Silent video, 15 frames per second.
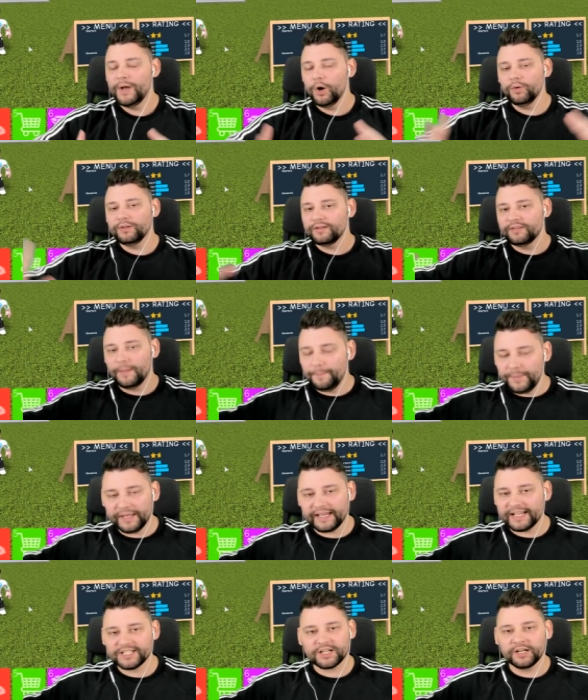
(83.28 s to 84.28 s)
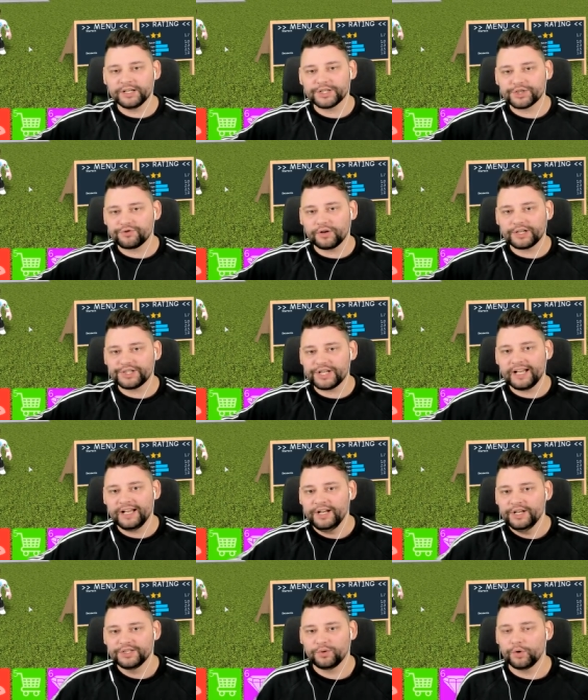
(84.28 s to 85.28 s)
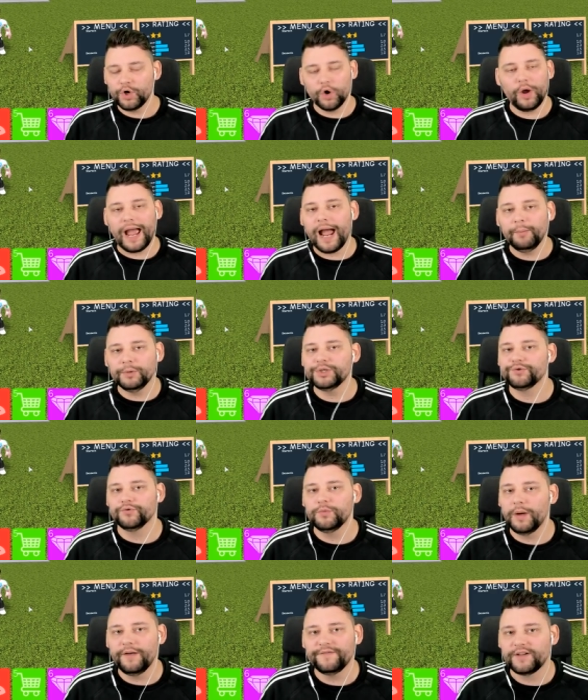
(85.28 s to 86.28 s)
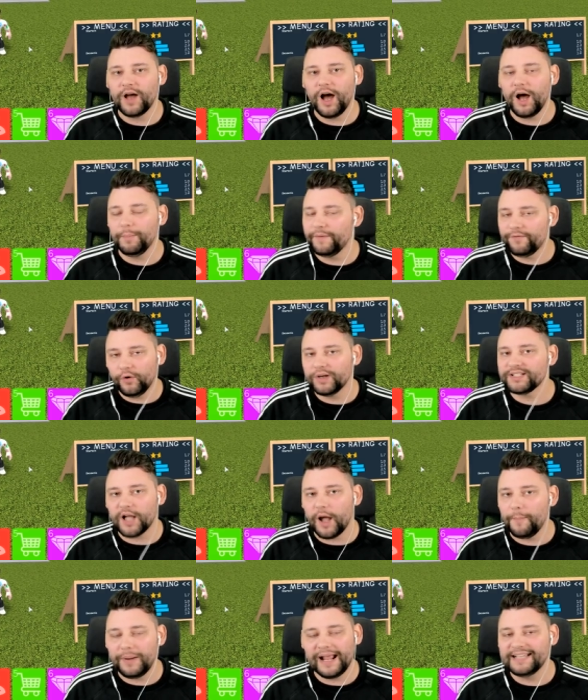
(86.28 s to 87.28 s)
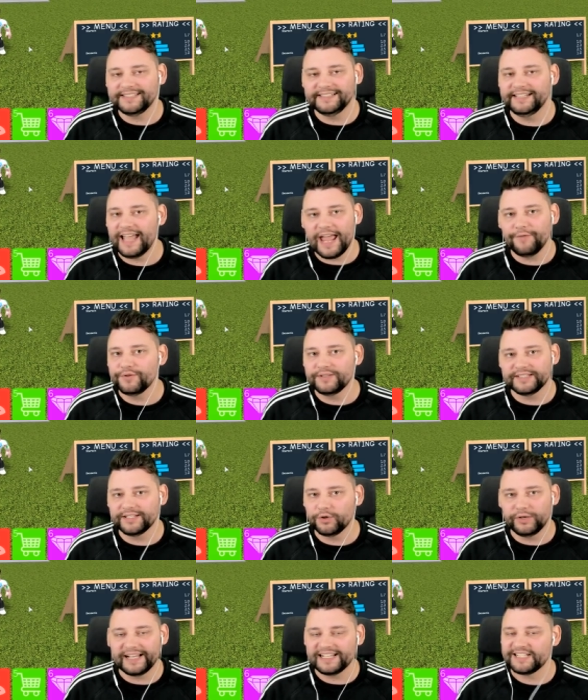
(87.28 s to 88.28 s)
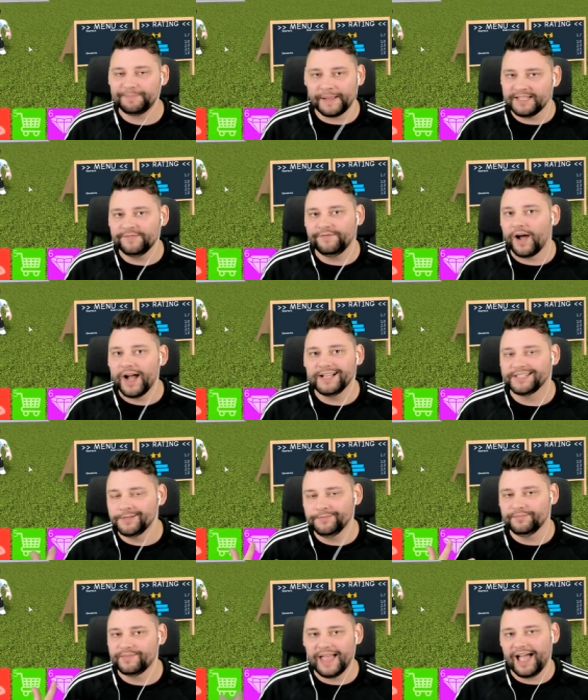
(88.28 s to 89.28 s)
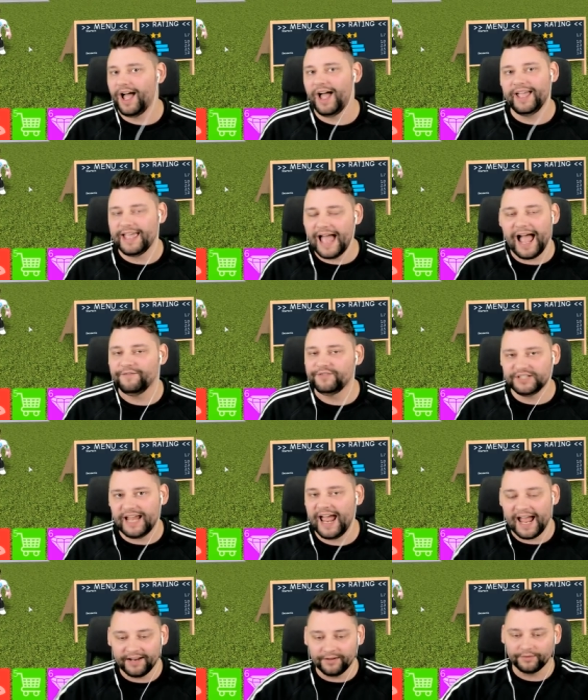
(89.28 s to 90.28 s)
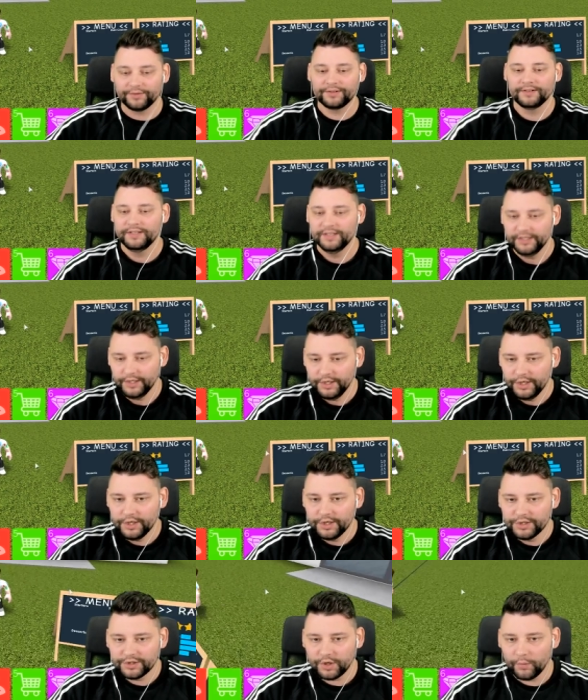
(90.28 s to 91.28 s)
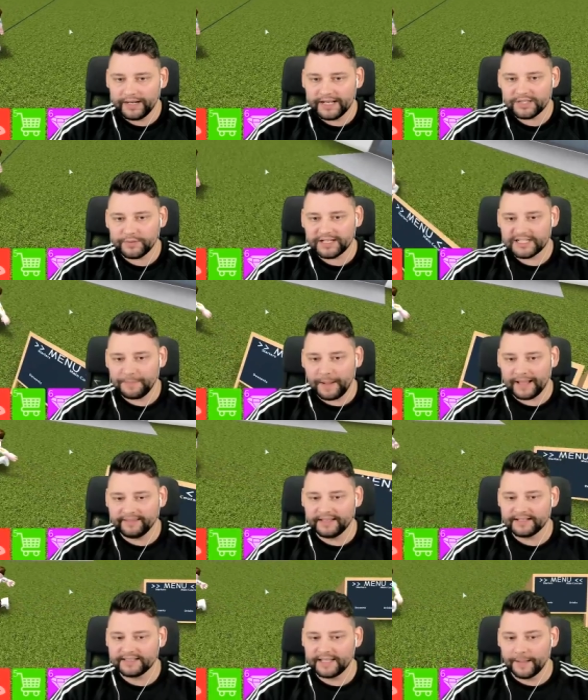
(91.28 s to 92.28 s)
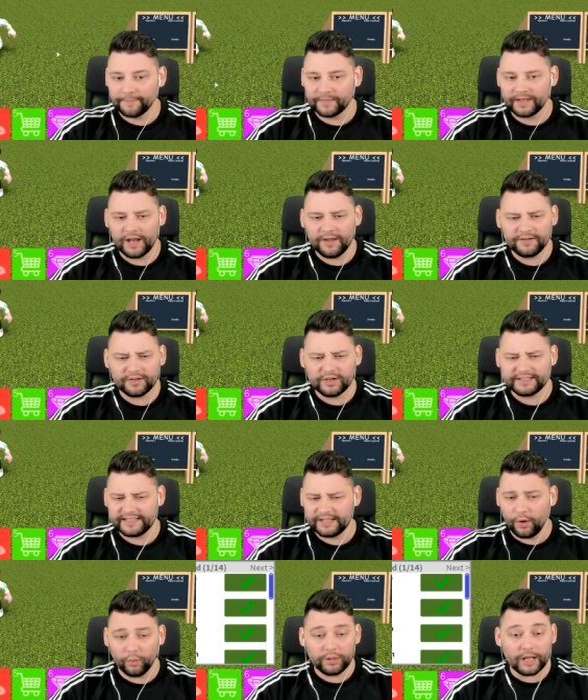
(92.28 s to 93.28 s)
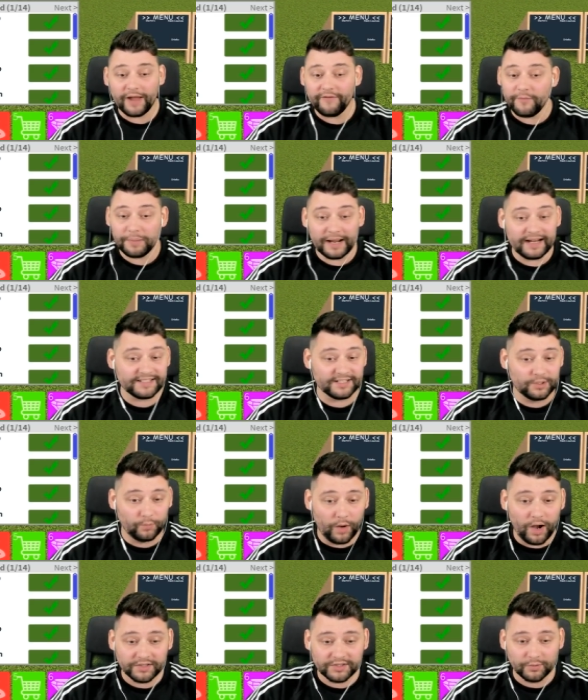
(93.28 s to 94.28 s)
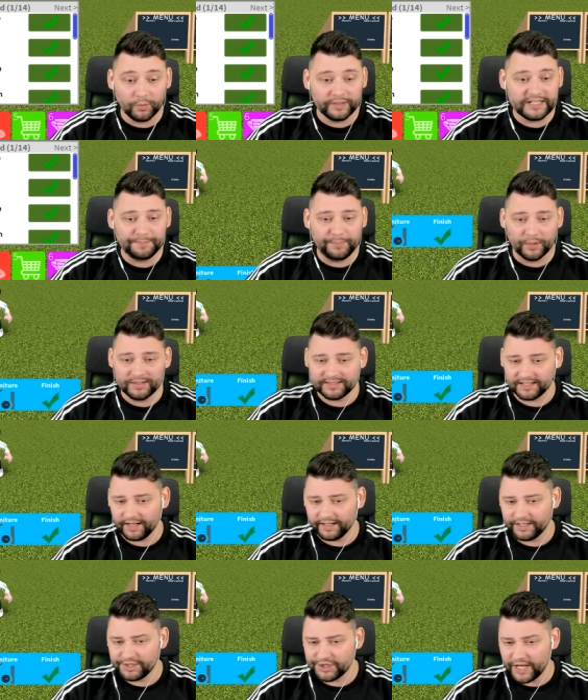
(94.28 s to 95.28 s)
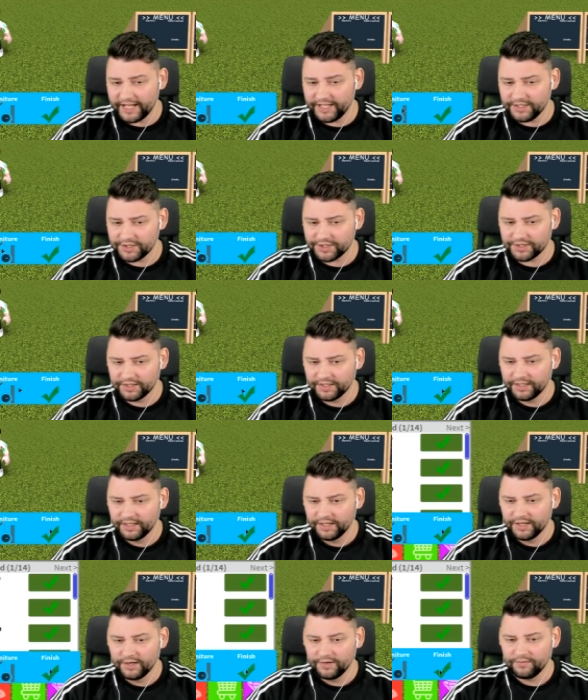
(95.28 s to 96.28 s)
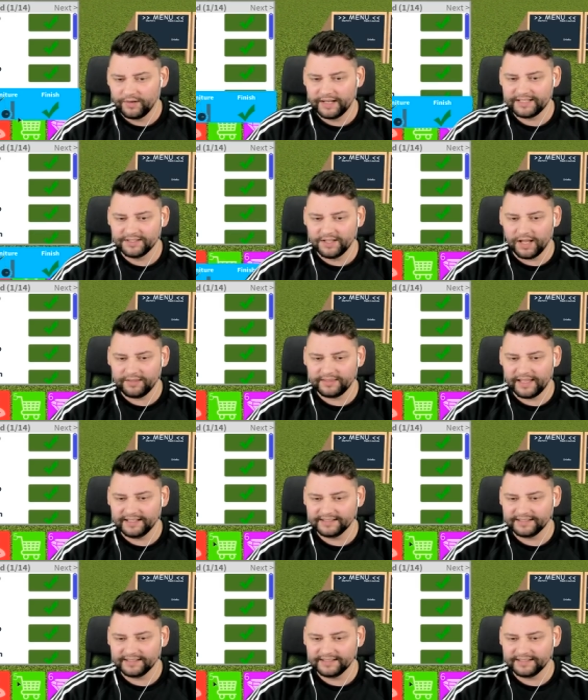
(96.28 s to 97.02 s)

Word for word: Build the biggest kind of structure so I know how much room I've got before I start placing every single expensive item that I have to hand. So we need to expand this then. And I, cause all, I haven't played this in a while, so all these buttons are kind of changed. Right, it's not